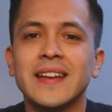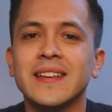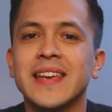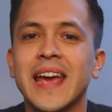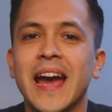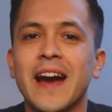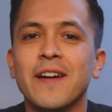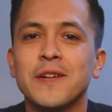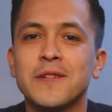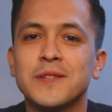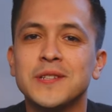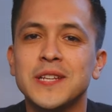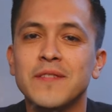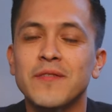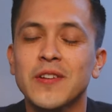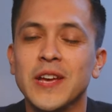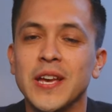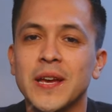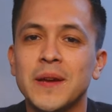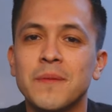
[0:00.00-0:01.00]
Encounter
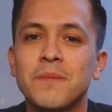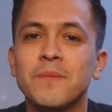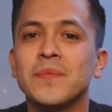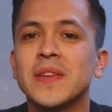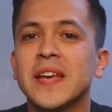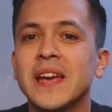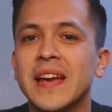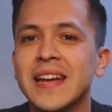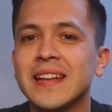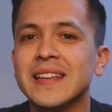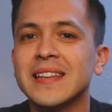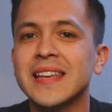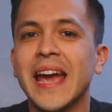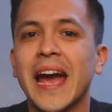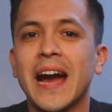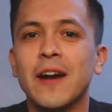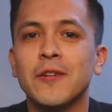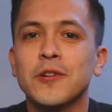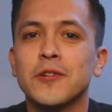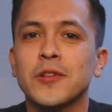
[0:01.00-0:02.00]
TV,
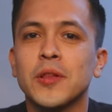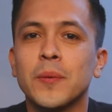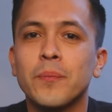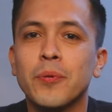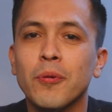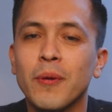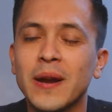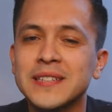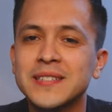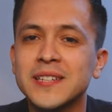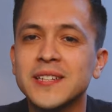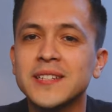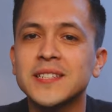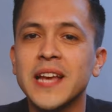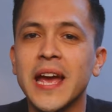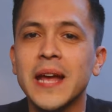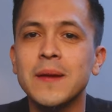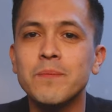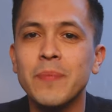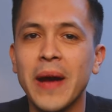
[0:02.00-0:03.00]
encounter the
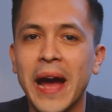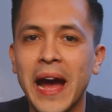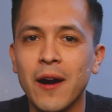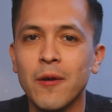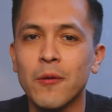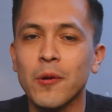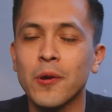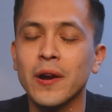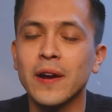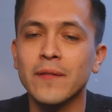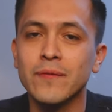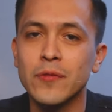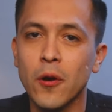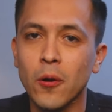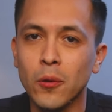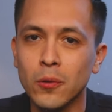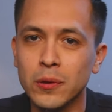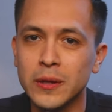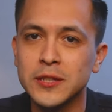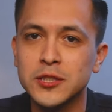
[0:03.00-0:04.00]
presence and power of the
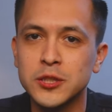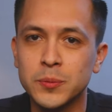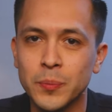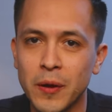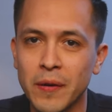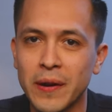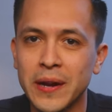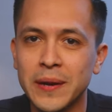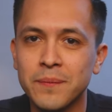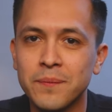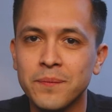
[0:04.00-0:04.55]
Holy Spirit.